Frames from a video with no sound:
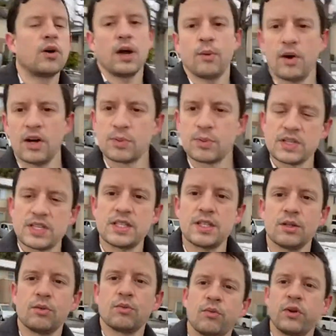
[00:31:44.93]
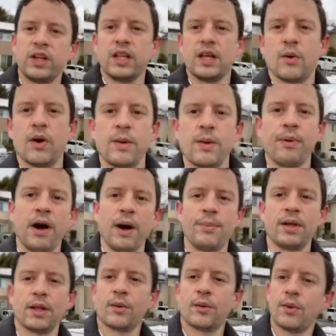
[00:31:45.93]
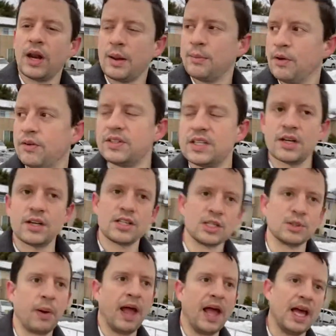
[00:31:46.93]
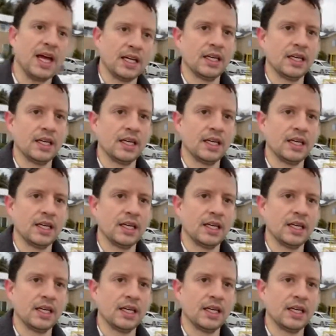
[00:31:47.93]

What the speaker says: Watch was still really quite popular when I moved here to Japan